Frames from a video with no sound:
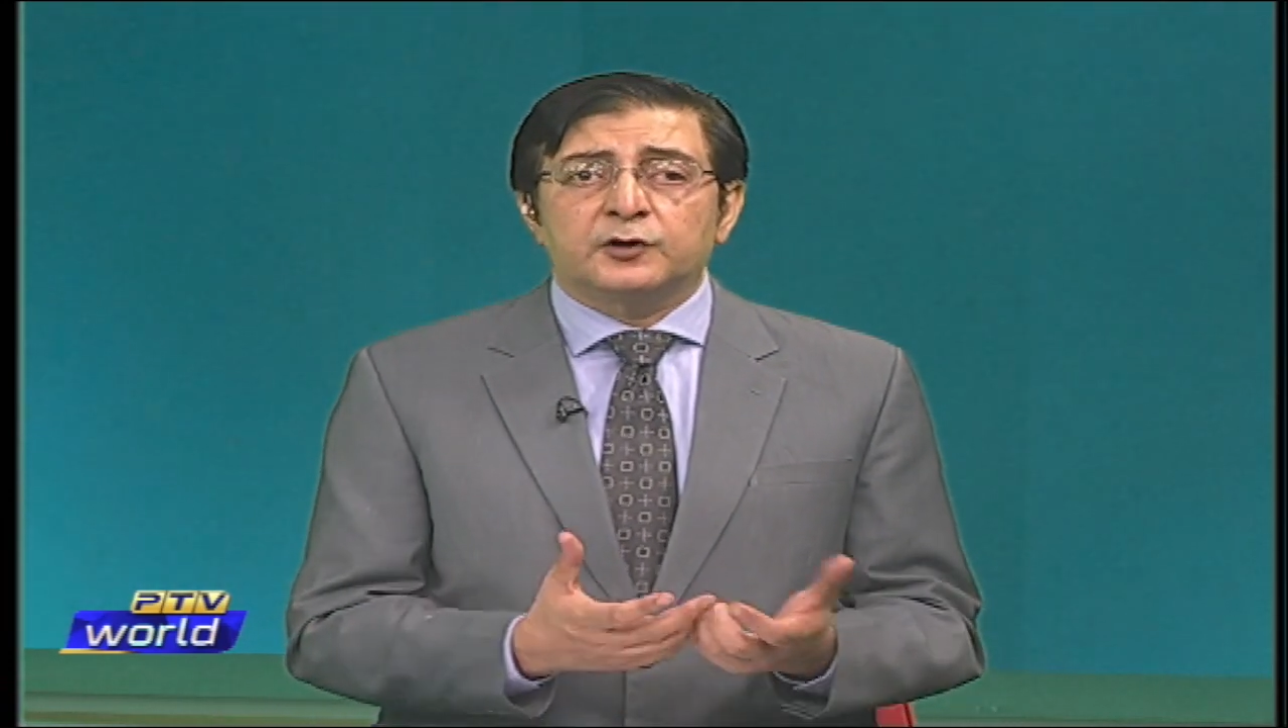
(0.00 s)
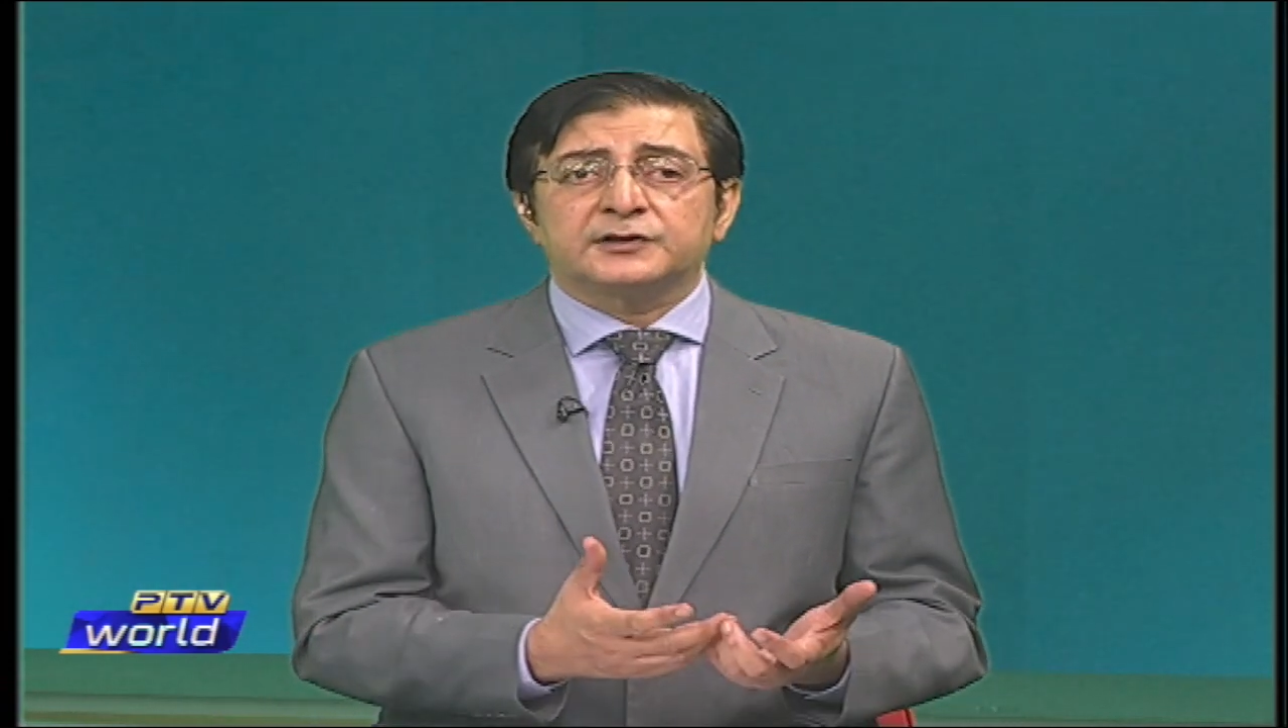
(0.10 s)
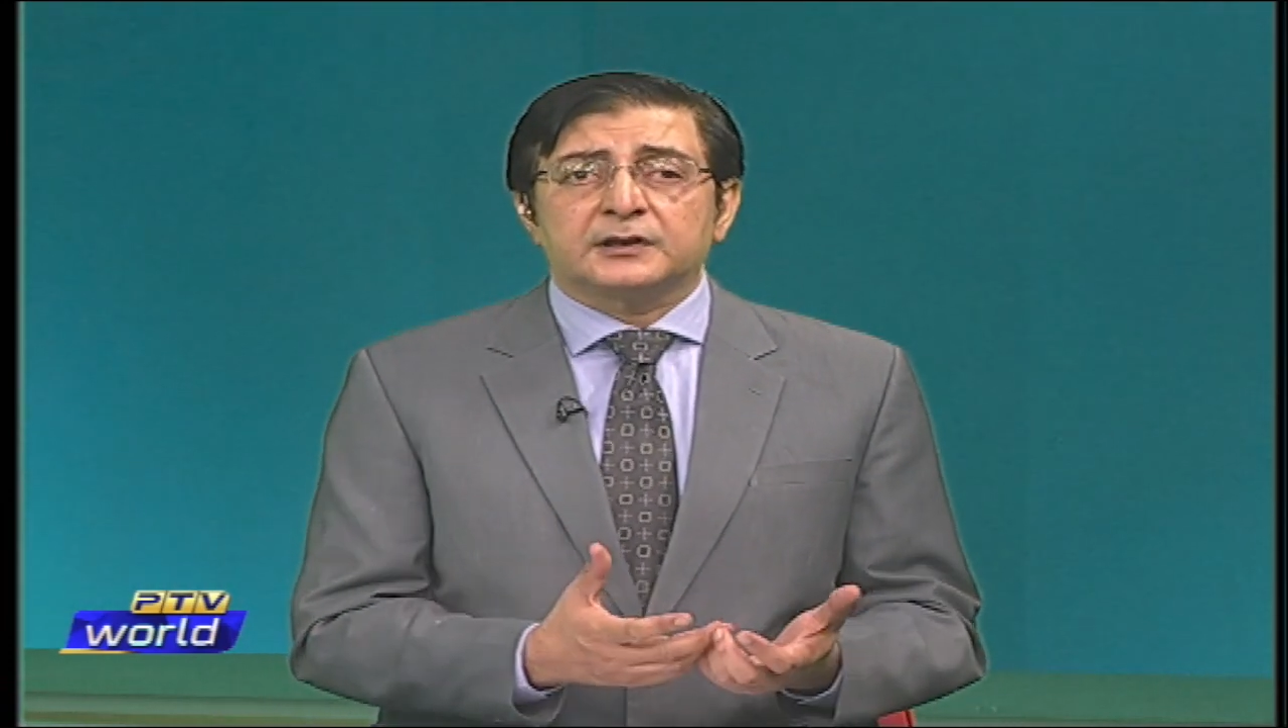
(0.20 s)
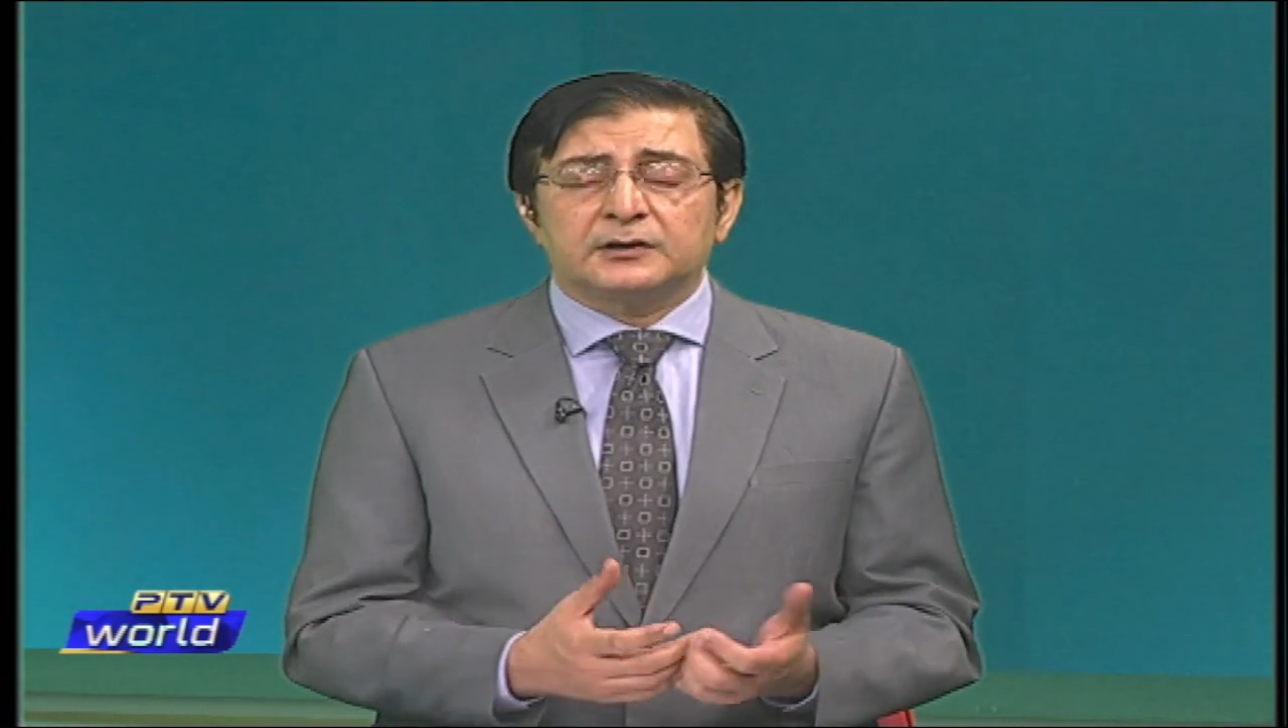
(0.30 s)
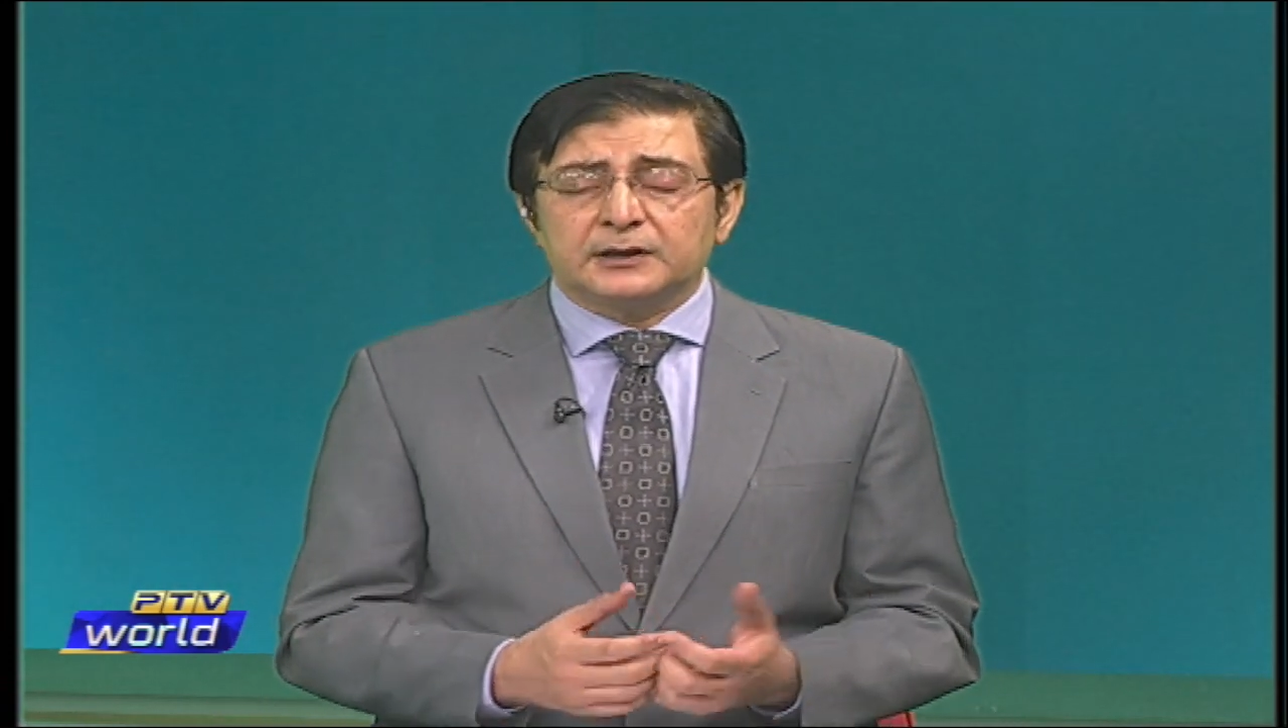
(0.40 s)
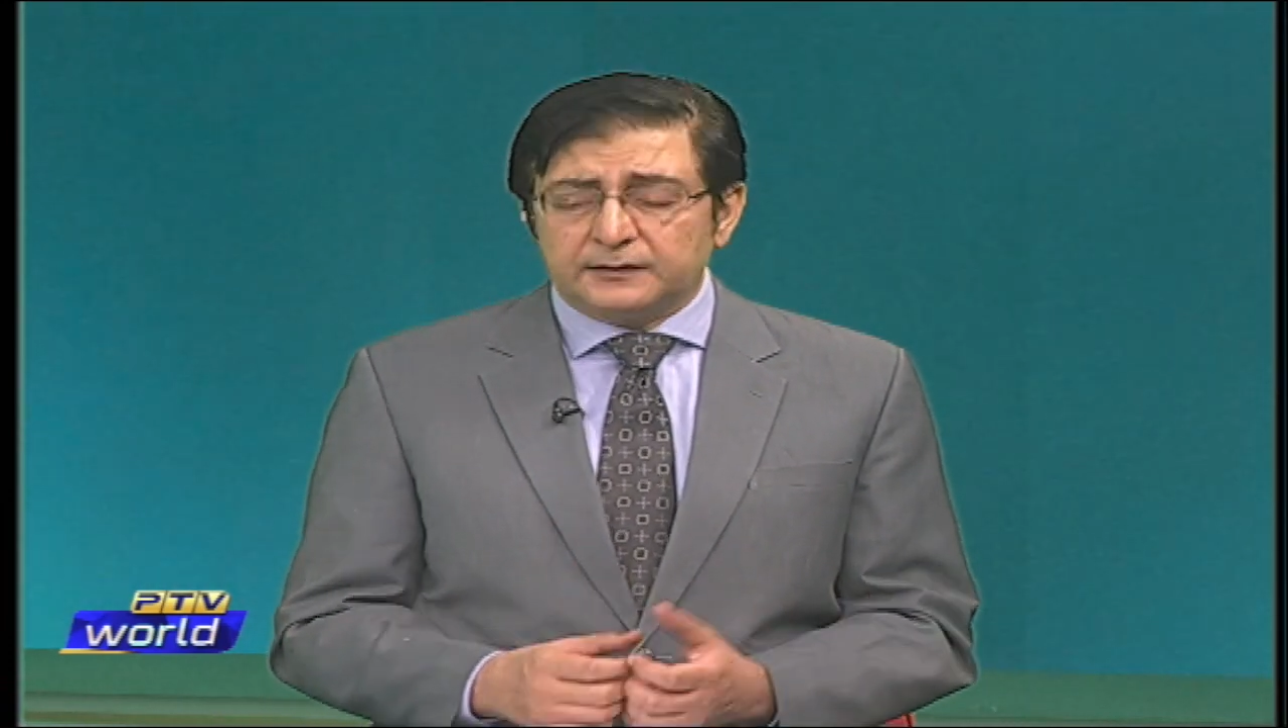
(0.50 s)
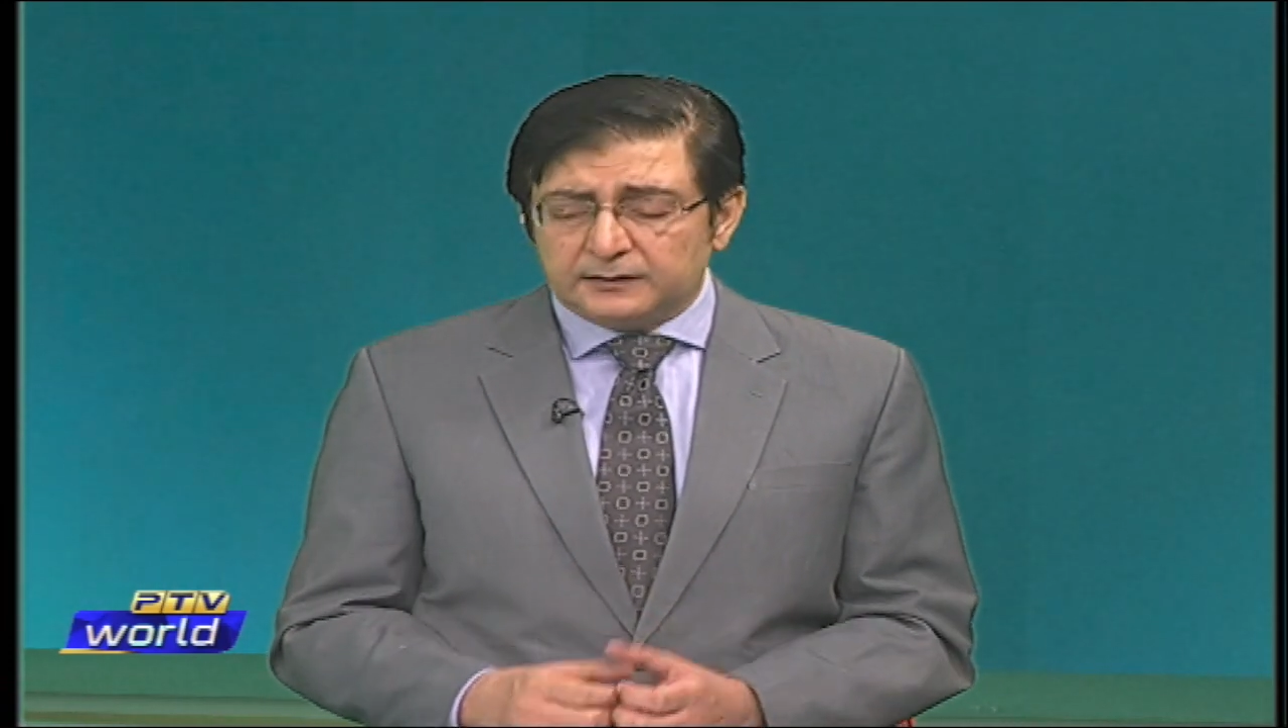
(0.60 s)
was actually